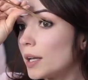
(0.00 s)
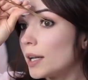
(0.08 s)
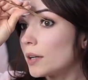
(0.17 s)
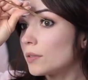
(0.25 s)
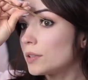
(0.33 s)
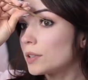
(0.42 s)
on
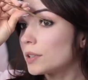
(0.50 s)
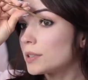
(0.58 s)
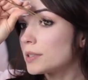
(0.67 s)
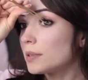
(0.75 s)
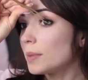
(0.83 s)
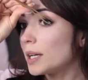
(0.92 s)
how to
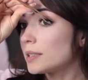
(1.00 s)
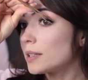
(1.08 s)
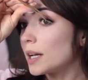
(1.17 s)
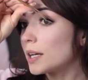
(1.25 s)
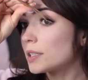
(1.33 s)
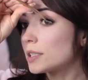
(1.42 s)
customize
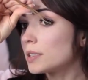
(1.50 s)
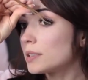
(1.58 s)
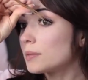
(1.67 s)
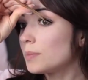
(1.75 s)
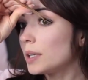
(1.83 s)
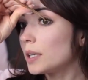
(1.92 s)
lashes
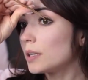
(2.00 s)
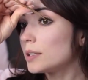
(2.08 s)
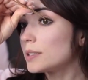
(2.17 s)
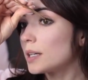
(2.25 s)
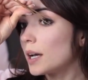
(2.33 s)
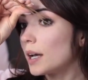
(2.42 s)

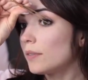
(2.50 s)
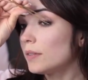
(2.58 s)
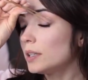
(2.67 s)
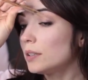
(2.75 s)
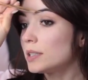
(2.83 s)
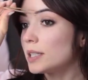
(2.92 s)
because I have
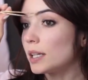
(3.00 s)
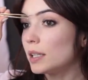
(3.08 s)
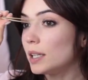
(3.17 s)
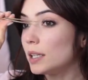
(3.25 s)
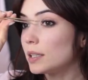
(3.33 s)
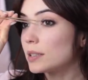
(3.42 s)
little
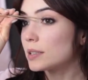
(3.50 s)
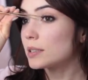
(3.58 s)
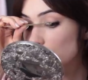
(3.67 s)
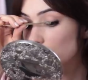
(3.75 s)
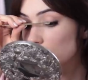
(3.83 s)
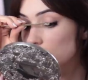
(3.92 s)
techniques.
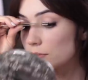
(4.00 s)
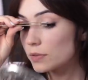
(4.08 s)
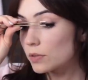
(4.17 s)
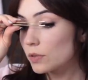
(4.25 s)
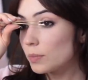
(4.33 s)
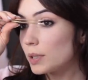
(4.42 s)
It's really
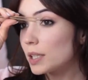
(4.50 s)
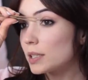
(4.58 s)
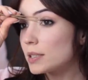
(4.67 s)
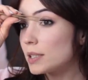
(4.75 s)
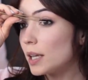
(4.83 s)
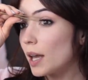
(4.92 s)
difficult
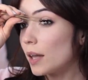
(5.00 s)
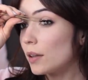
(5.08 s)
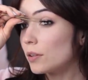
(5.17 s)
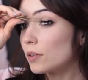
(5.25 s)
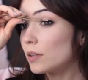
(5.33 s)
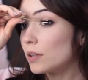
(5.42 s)
because the
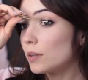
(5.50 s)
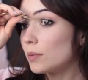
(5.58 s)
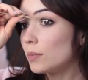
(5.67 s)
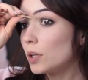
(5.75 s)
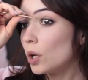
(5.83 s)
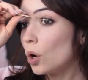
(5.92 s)

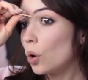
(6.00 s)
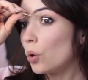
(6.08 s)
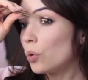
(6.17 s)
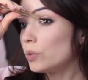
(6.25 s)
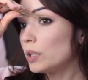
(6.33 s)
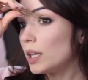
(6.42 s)
algorithm
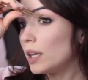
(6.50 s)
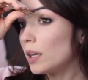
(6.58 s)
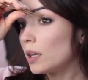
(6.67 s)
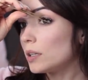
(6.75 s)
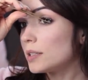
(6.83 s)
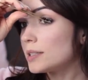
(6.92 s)

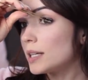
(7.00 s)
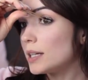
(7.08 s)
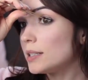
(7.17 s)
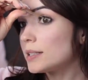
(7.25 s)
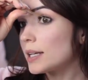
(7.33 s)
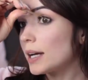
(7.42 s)
only
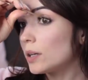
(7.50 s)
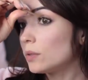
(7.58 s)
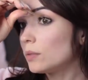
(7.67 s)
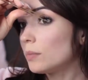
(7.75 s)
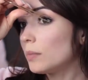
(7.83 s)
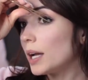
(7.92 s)
sends
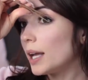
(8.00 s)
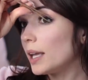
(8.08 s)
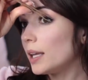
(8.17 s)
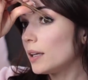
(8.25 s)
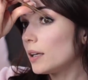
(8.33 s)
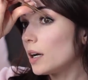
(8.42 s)
out
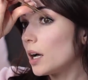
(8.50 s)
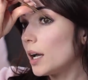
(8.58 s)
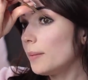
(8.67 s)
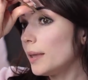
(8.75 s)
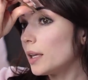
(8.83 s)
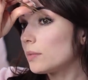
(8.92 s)
my
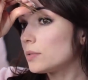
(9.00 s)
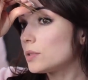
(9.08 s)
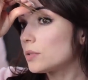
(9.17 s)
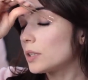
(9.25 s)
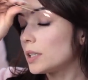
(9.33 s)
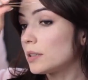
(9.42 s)
eye makeup
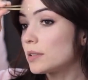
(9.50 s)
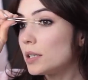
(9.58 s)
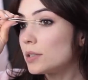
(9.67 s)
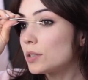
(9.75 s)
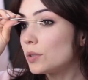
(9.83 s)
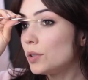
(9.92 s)
tutorials,
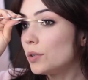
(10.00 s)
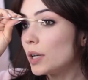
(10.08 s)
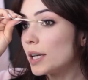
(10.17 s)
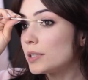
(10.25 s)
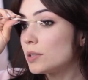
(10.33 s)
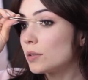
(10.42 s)
and so you
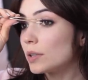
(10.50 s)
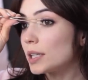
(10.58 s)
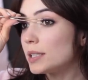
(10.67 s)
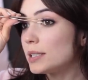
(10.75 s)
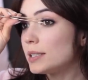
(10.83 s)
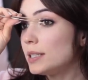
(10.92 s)
guys don't
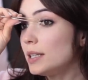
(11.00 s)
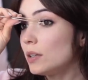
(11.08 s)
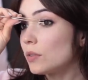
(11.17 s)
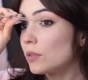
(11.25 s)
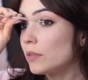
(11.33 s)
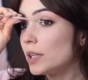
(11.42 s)
get to see
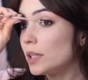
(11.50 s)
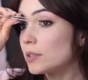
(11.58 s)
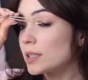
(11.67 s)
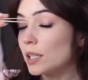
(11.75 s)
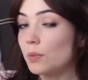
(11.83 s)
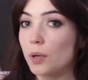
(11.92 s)
other
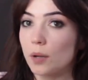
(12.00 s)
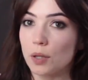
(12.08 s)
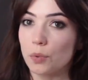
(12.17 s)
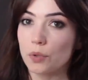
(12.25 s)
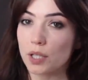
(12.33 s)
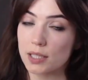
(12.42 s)
videos. Like, you
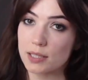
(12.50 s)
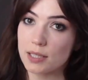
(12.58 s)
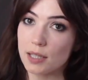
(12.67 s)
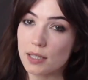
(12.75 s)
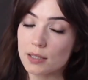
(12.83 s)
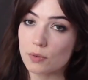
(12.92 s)
probably won't get to
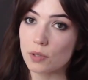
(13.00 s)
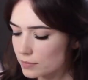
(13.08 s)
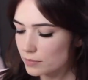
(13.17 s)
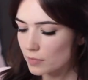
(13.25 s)
see this one.